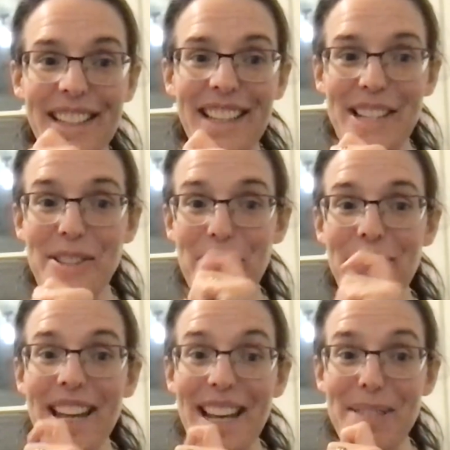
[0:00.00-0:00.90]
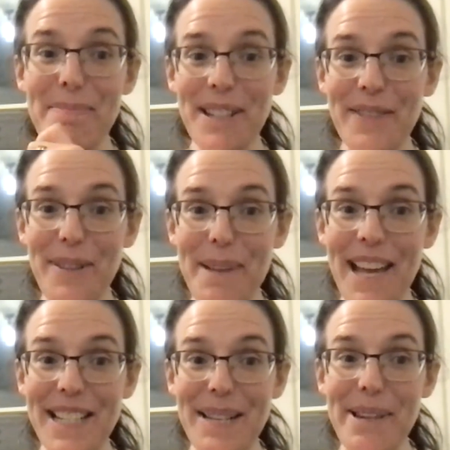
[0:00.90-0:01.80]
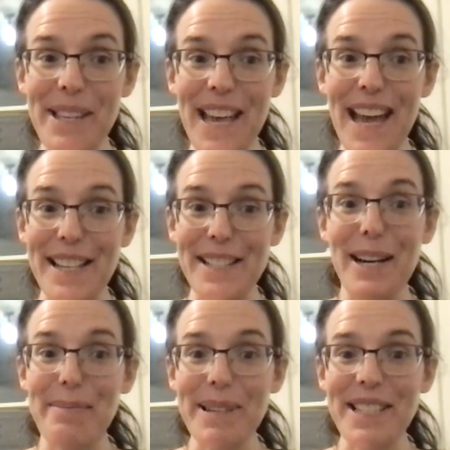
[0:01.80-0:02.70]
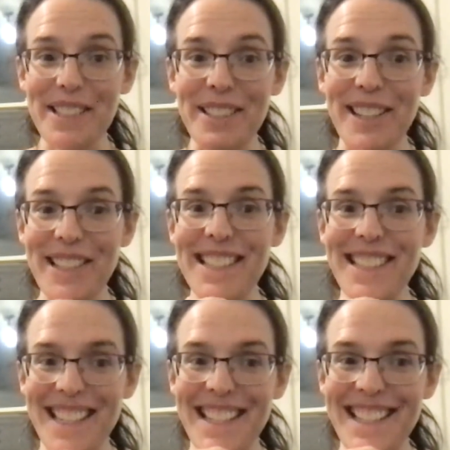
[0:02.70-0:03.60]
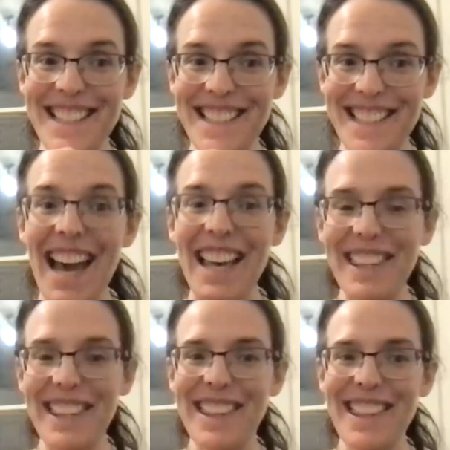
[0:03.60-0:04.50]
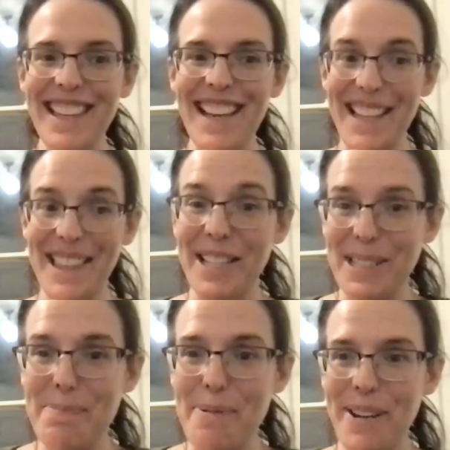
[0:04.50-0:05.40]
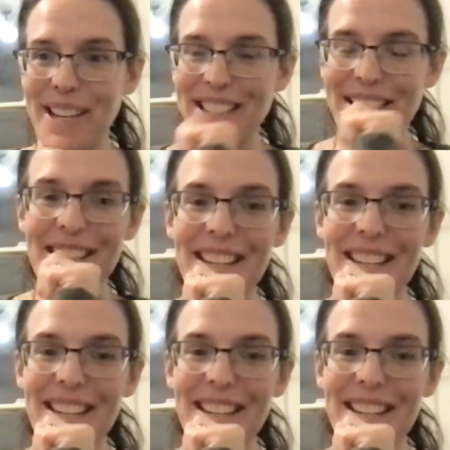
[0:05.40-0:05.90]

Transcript: Is there an aspect of the pandemic that has not been discussed to death at this point?